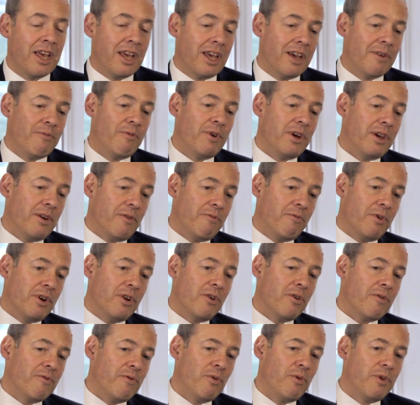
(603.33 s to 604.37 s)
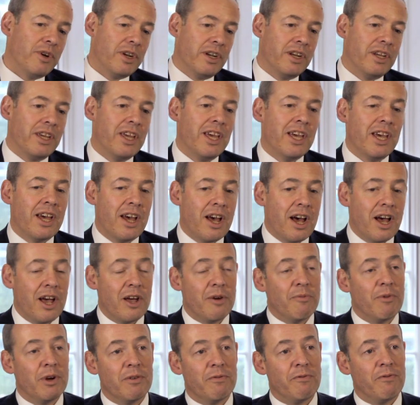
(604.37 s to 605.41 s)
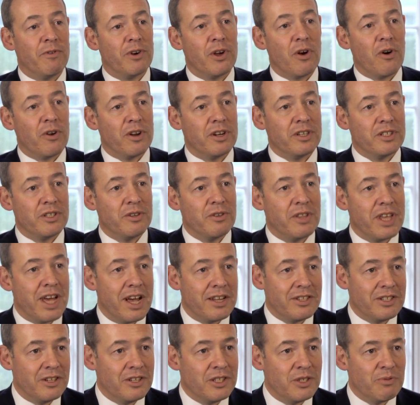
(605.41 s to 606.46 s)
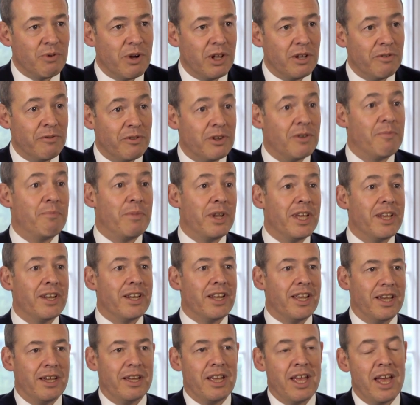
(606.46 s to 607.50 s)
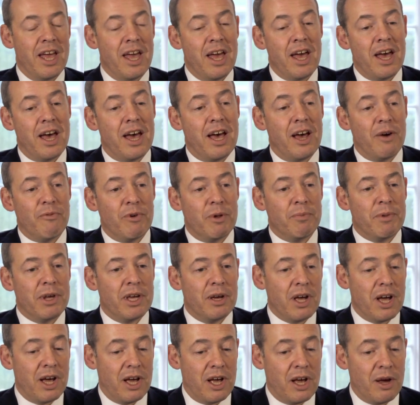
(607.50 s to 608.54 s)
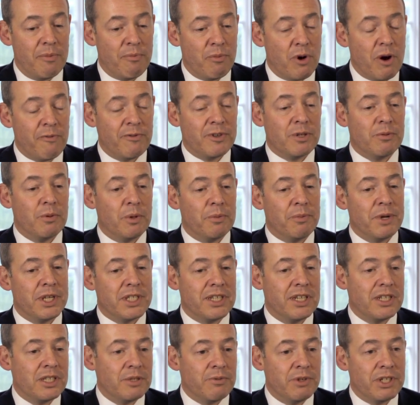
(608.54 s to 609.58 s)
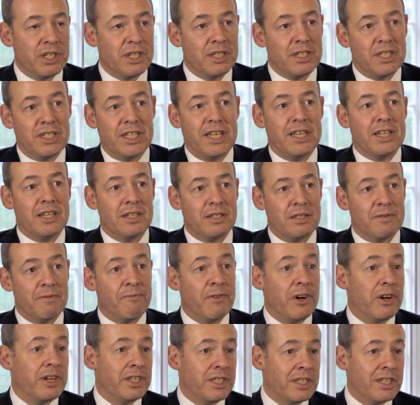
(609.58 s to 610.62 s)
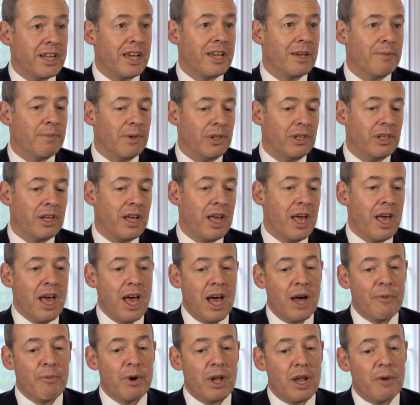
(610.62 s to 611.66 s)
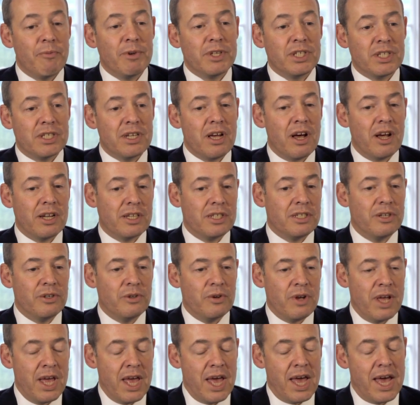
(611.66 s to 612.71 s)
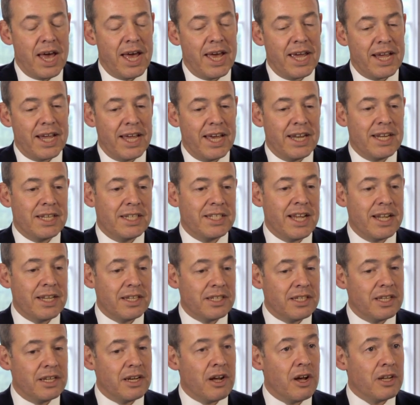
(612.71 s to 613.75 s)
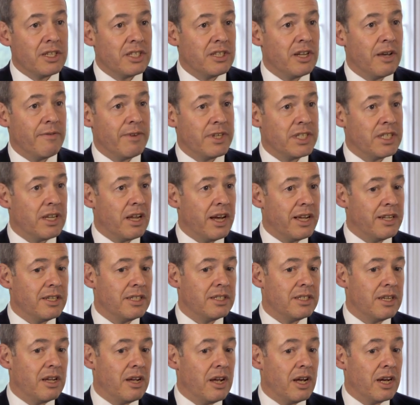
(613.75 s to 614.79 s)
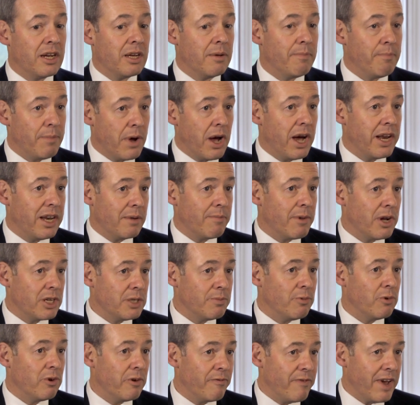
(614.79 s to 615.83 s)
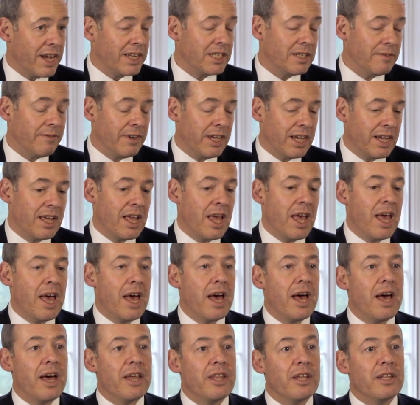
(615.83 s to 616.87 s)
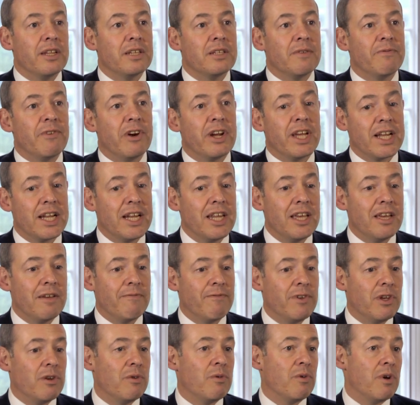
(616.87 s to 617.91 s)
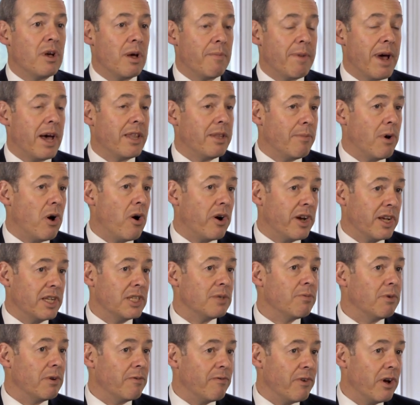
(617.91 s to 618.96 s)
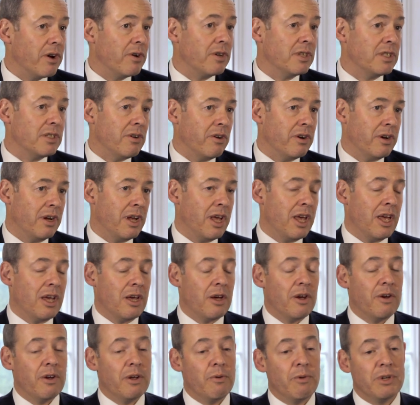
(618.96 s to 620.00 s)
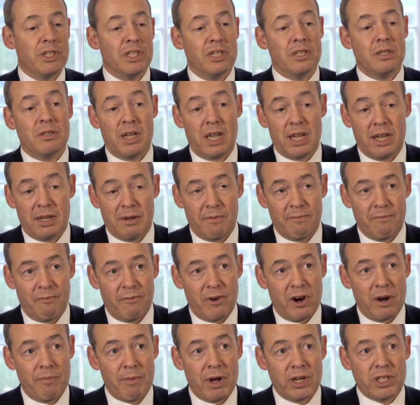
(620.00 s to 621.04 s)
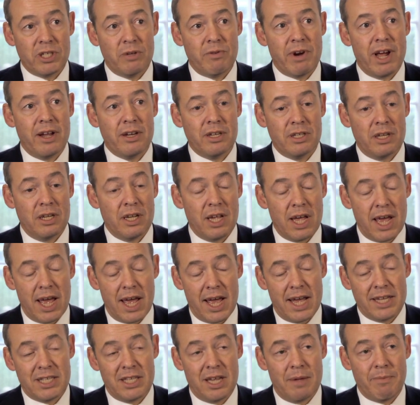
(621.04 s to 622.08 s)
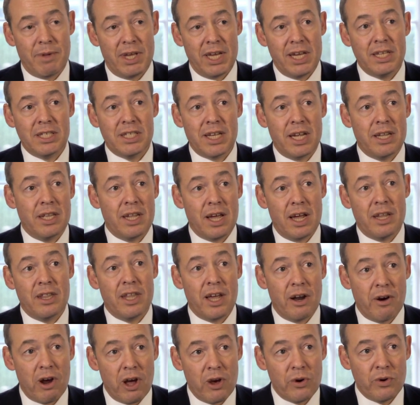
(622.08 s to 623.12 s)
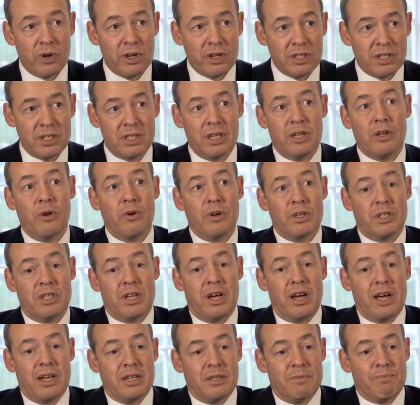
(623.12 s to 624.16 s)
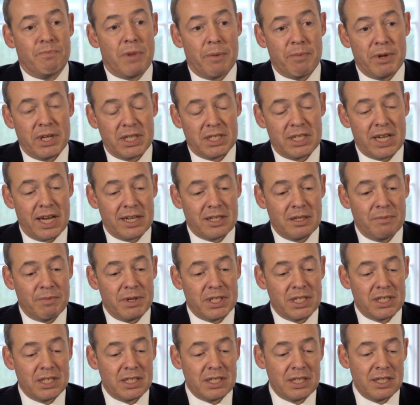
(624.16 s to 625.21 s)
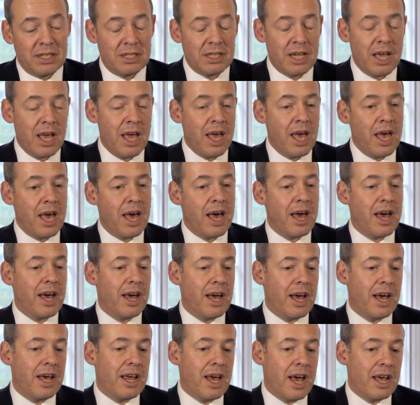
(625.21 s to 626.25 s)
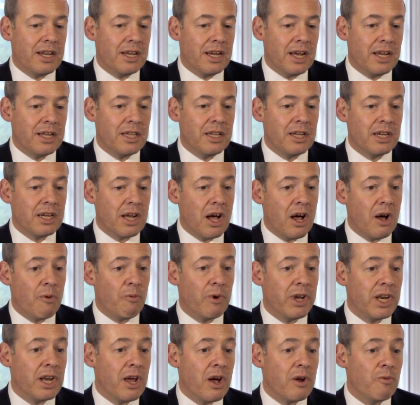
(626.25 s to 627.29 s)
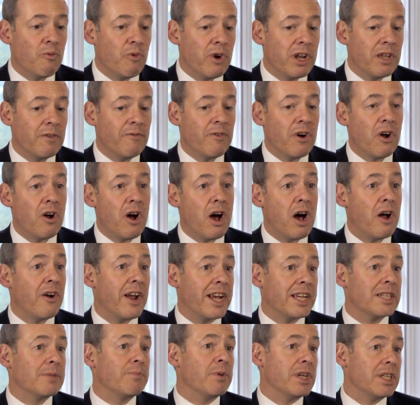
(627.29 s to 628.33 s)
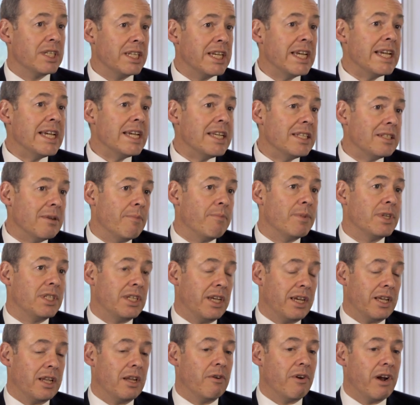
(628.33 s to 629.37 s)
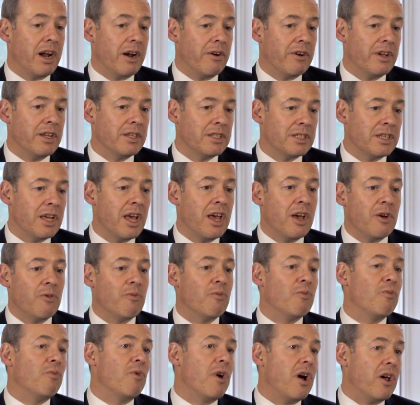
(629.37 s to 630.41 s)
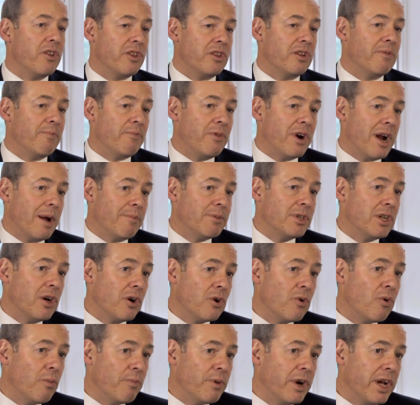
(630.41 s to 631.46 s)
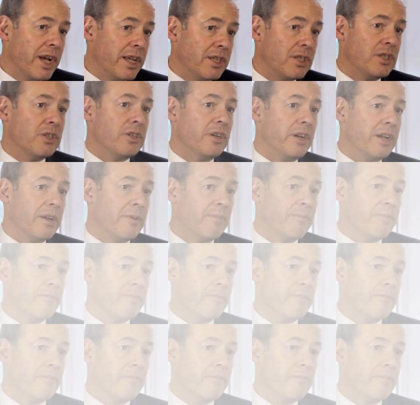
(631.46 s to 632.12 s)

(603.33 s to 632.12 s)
If we look forward in a year, I hope we'll have forgotten 2012 completely. We'll be a profitable business which is seen as very stable, and we'll start to get a sense that our service lines are combining much more effectively, that there's a very clear view about the markets we focus on, which is very much around SMEs and their owners alongside public sector businesses, and that we're known really for our expertise in particular areas rather than perhaps our corporate history.